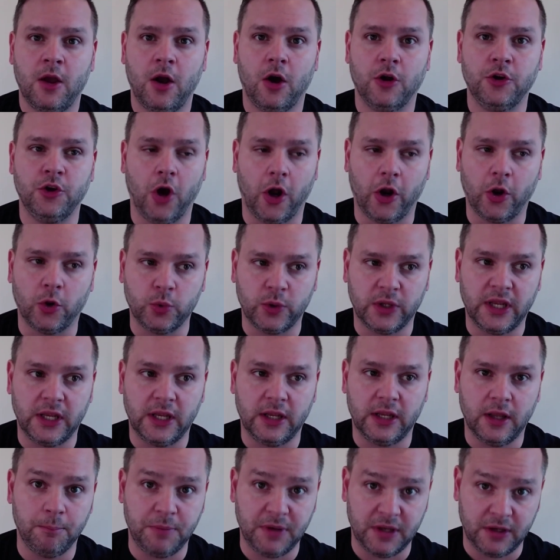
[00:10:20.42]
not
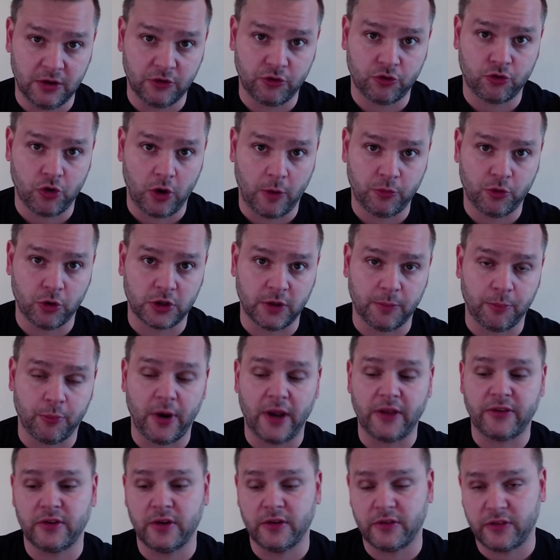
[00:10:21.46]
only because Trump took the
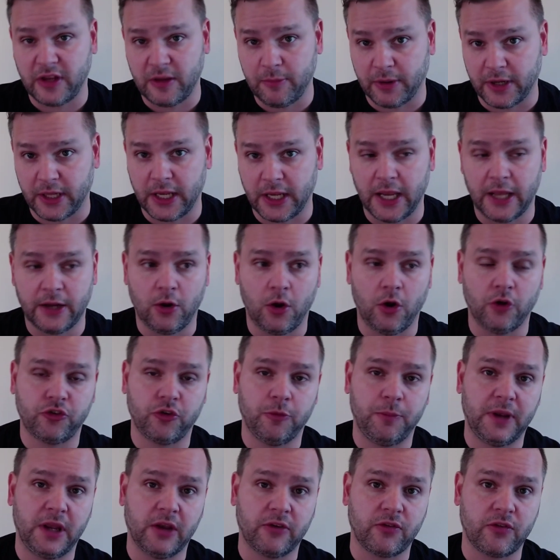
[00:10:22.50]
presidency, but again,
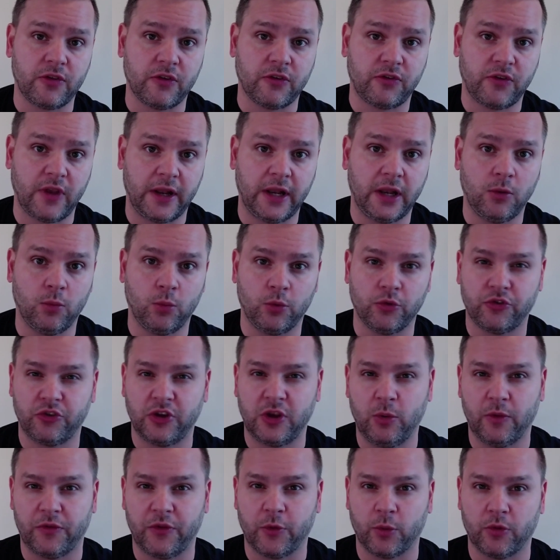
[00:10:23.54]
also because of the Senate, and we'll
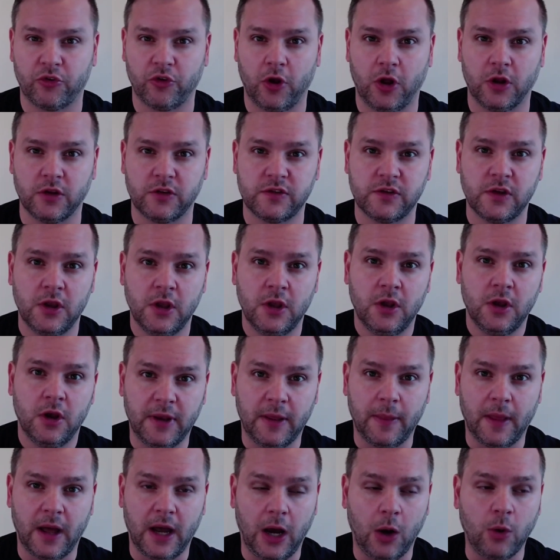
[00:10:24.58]
see what the results
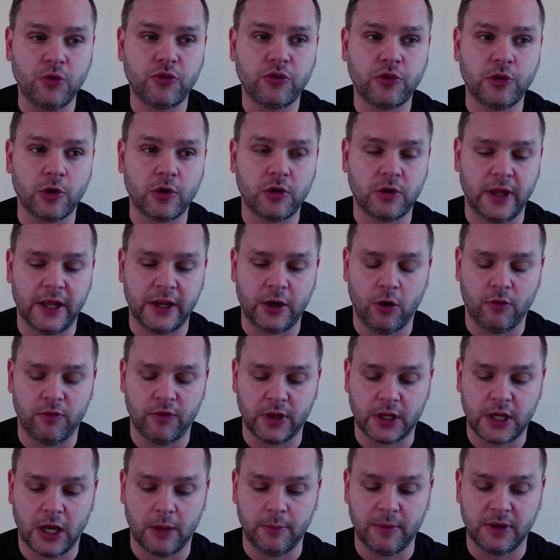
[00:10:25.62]
in the House look like
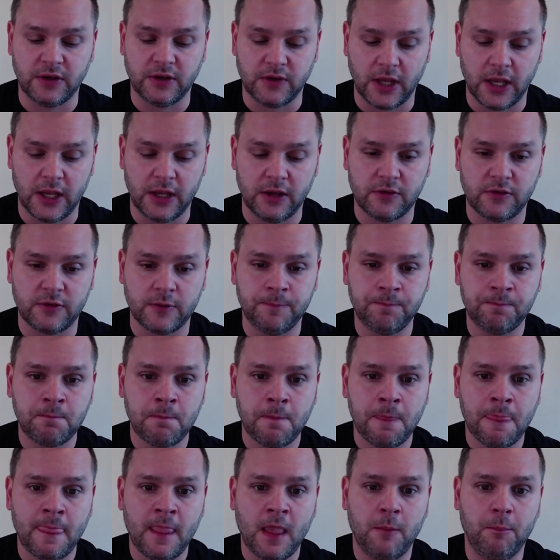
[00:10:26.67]
over the coming days.
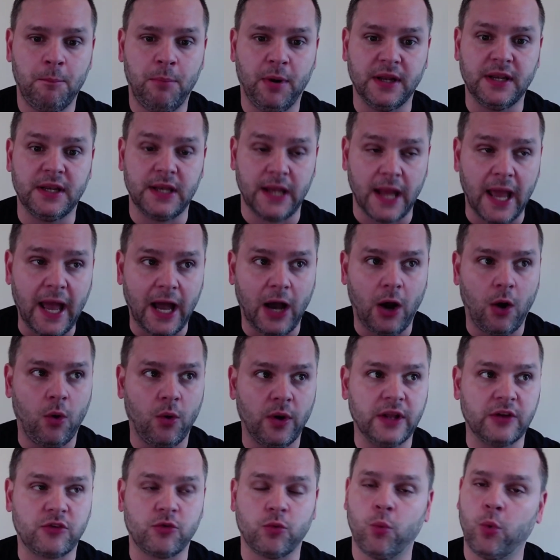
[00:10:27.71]
But
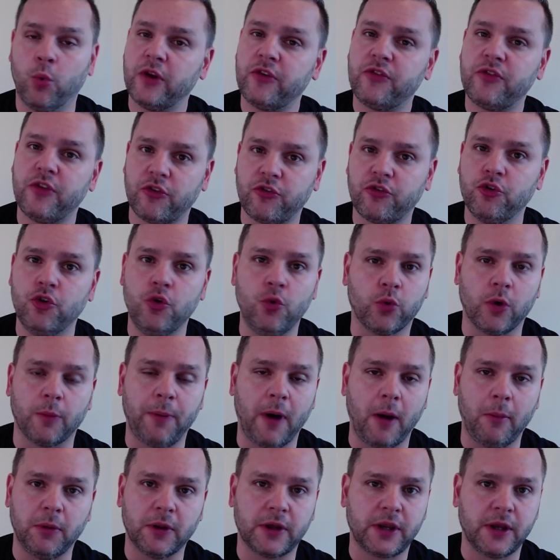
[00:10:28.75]
now it's, what does this new
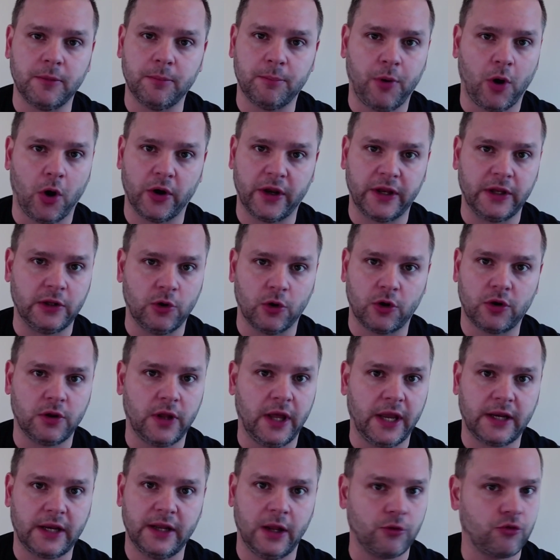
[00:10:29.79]
Republican Party look
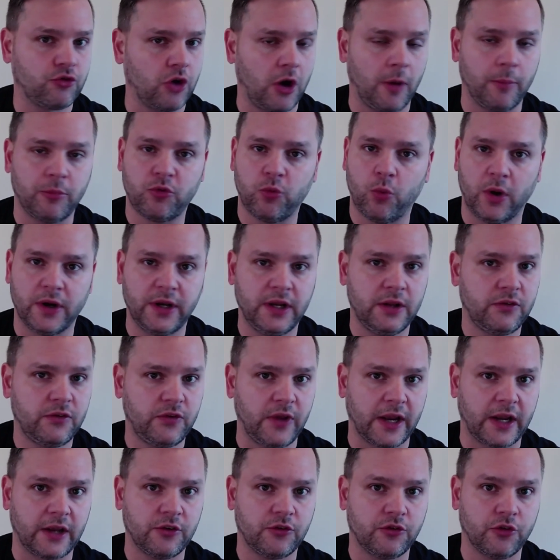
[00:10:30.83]
like? Now, Trump's won his
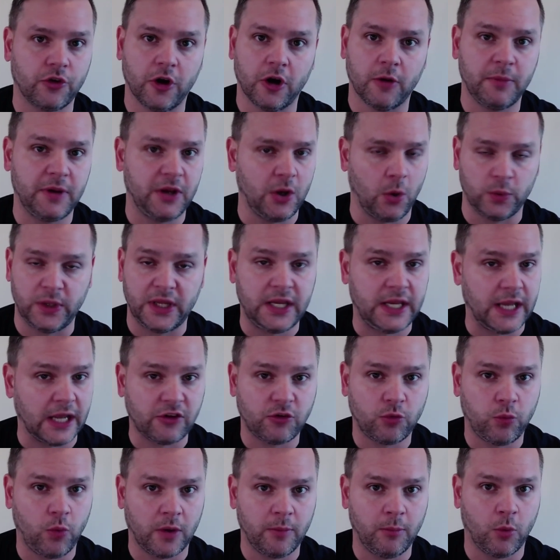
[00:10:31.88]
second term. He only
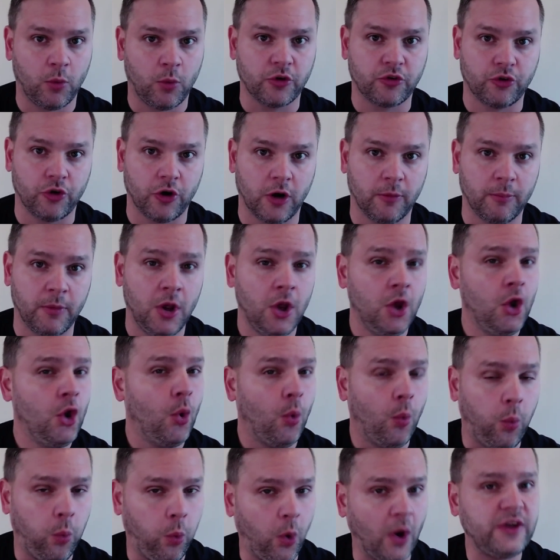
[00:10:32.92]
gets one more term.
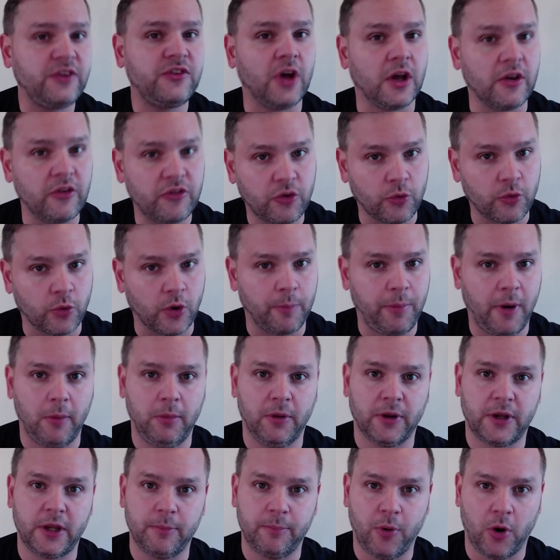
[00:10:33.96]
What does the
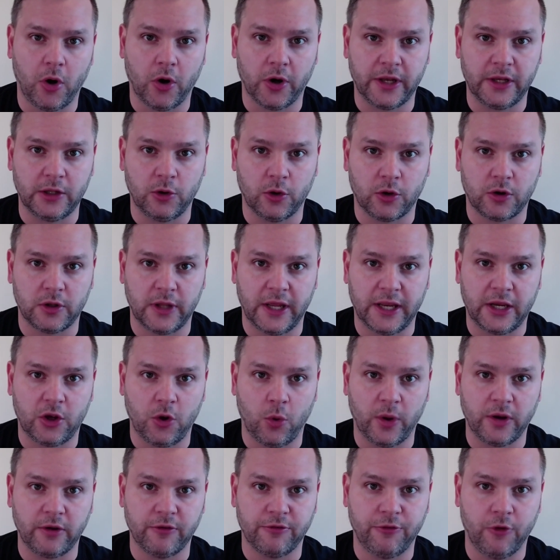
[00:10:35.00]
Republican Party look like
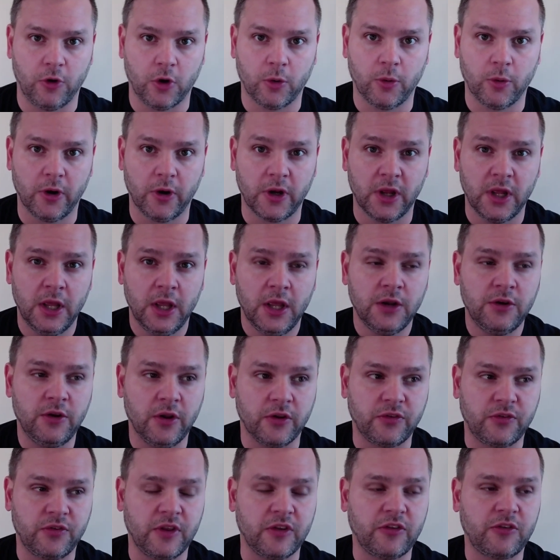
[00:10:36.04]
going forward?
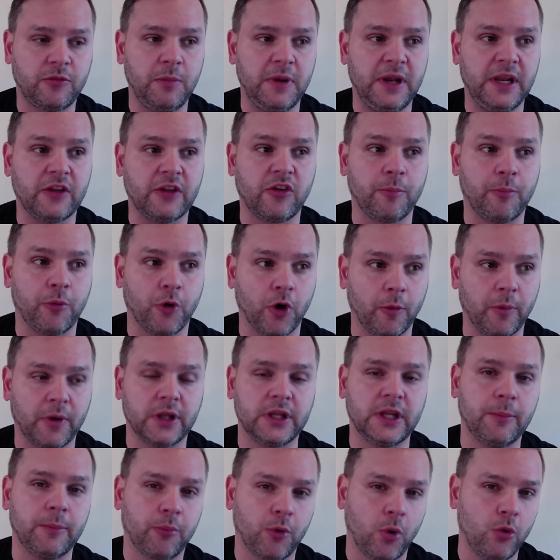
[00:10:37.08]
Does this mean it's a
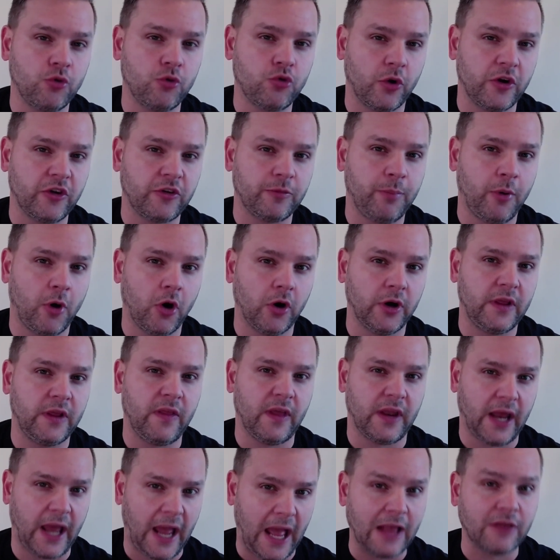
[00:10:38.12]
permanently pro-choice party
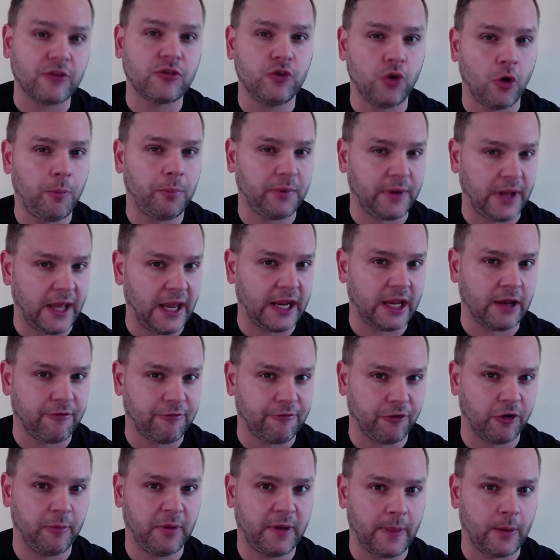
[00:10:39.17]
that has no plank
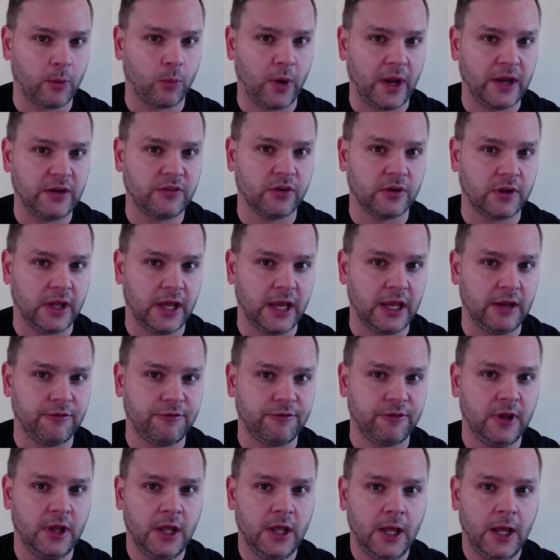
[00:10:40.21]
affirming the right to
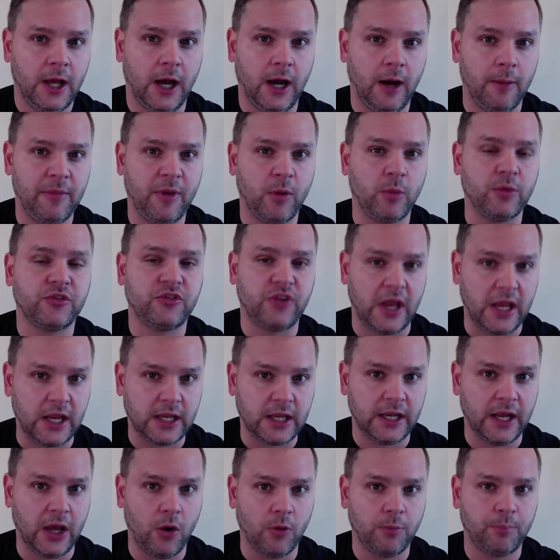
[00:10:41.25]
life that was
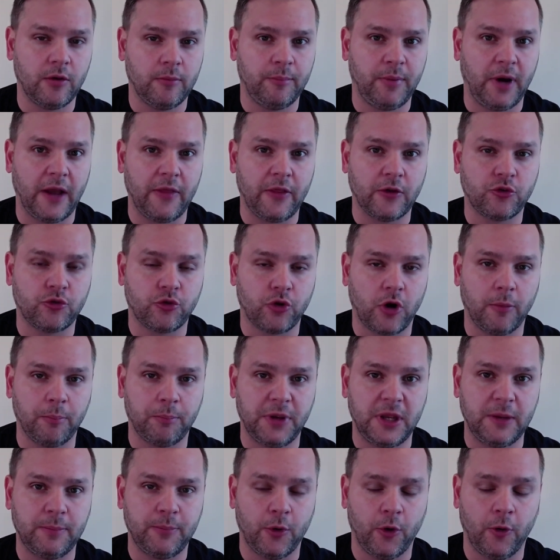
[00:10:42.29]
taken out by the Trump
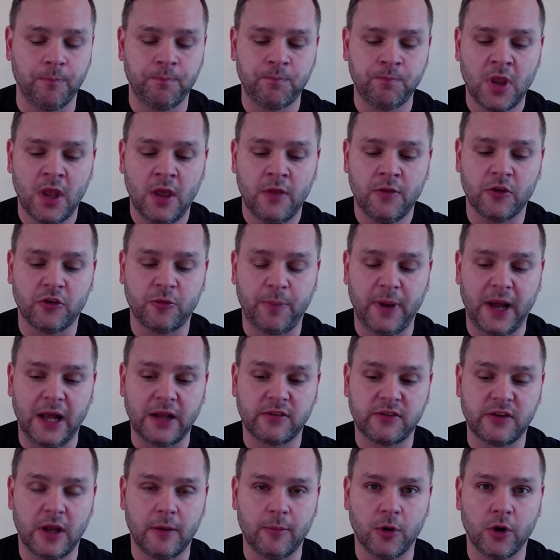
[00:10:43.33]
people this
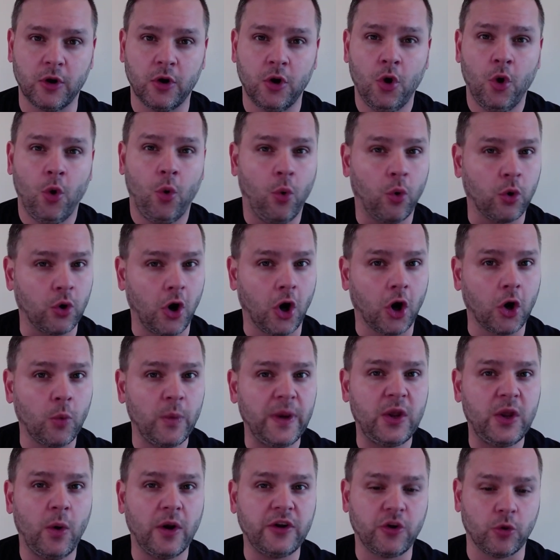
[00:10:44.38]
past summer? Or are
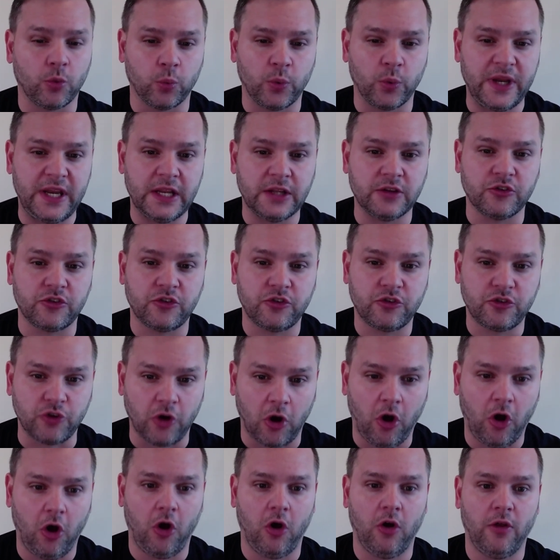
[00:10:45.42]
we going to
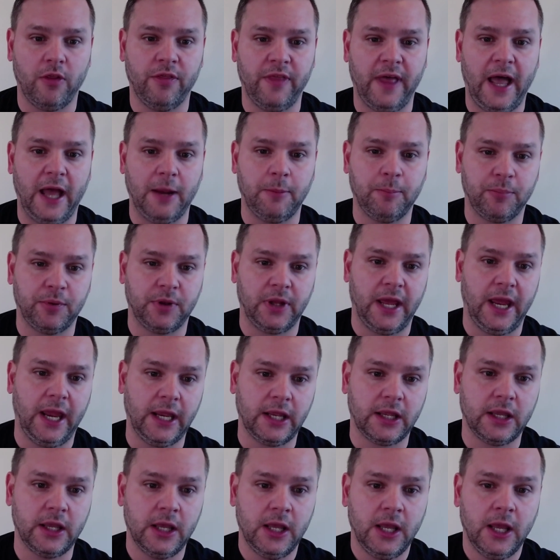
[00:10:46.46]
reinstall that
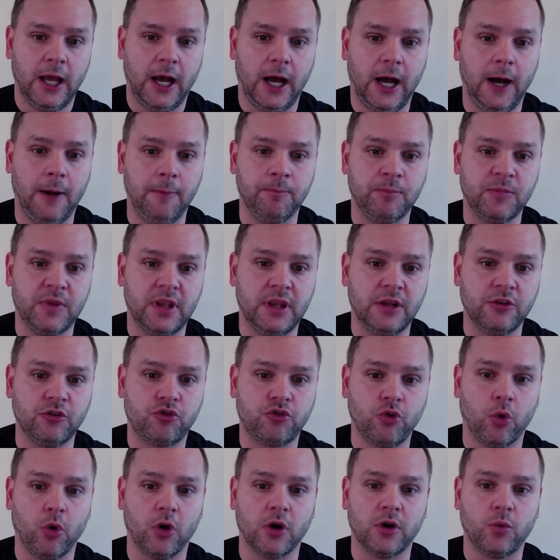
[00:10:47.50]
plank? In
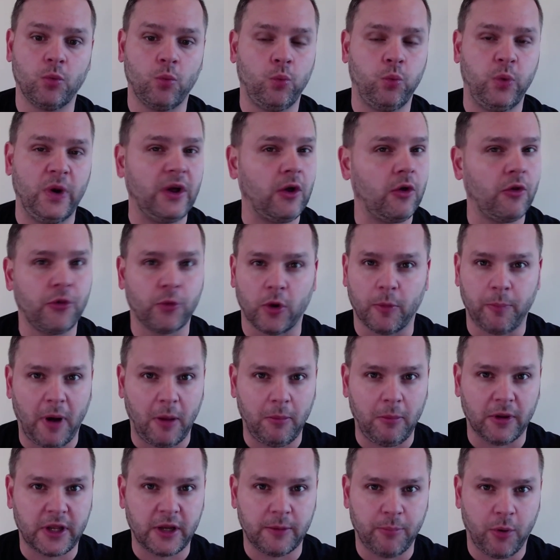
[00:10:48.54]
short, will the
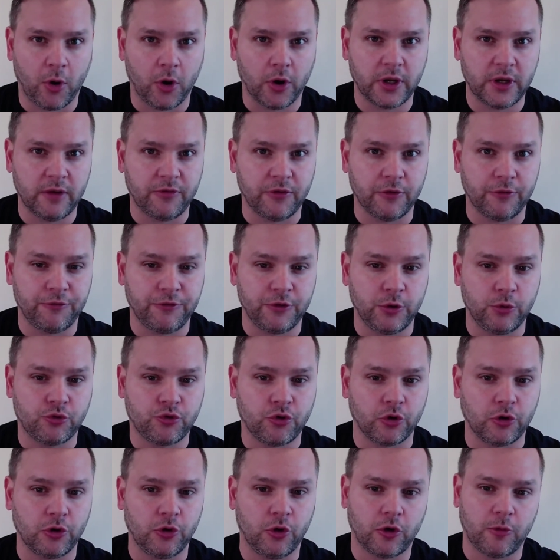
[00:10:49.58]
Republican Party of the
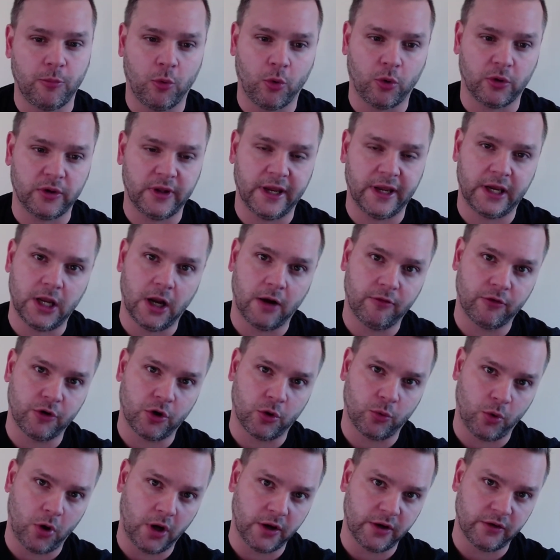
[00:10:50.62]
future look more like
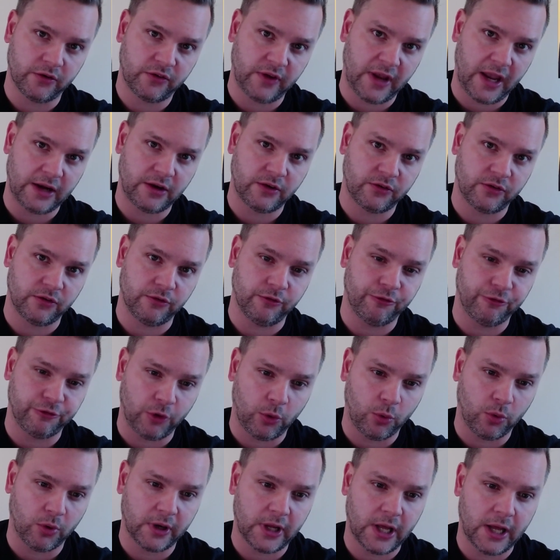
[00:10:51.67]
Governor Ron DeSantis in
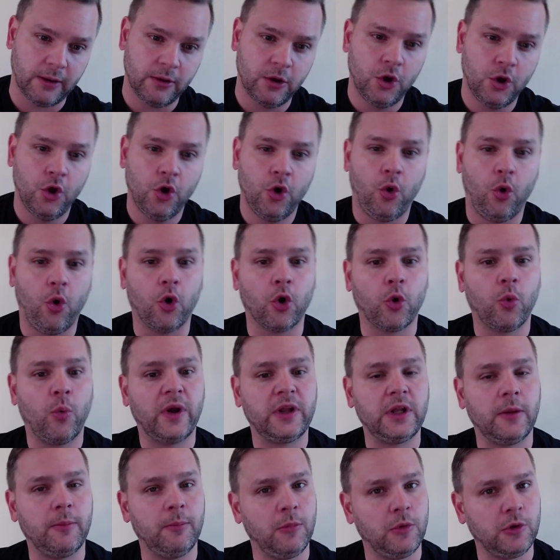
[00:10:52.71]
Florida, or
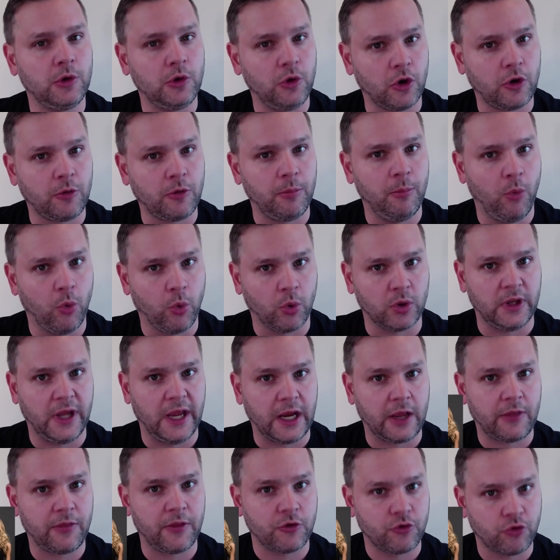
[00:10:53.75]
will it look more
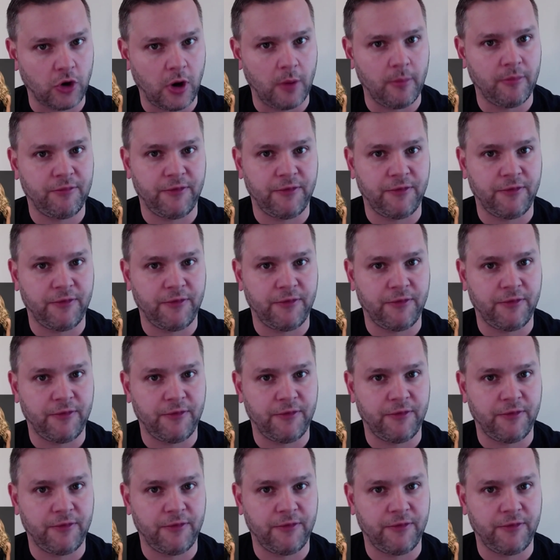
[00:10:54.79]
like the Trump